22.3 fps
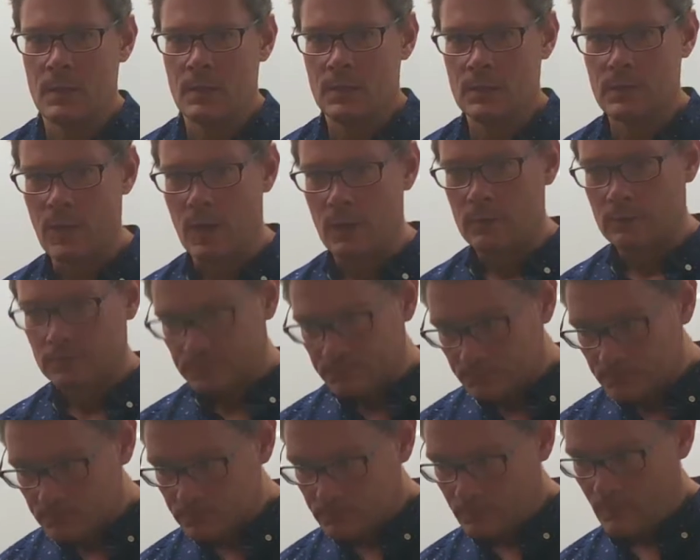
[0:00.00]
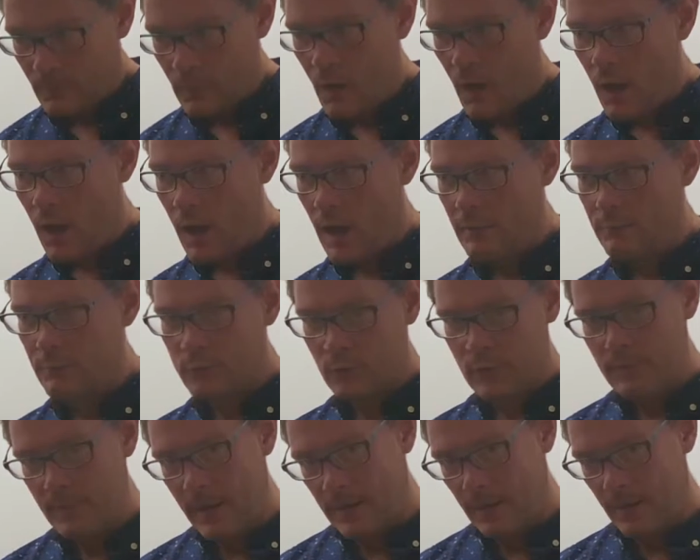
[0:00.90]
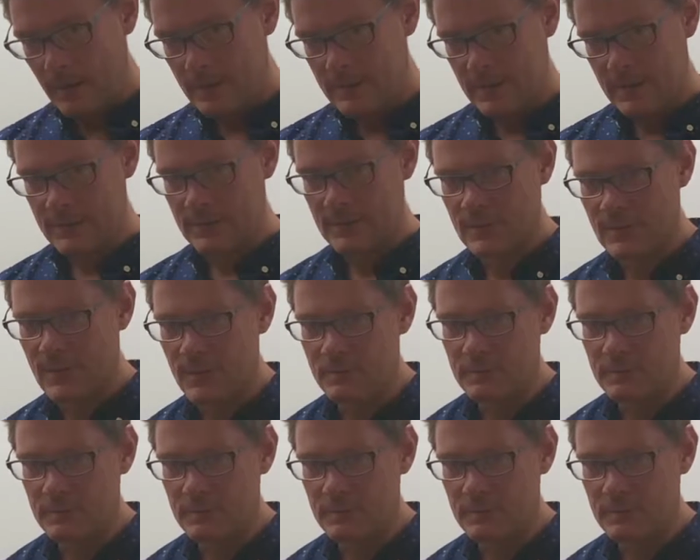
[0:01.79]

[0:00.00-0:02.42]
So I have 3 main ideas that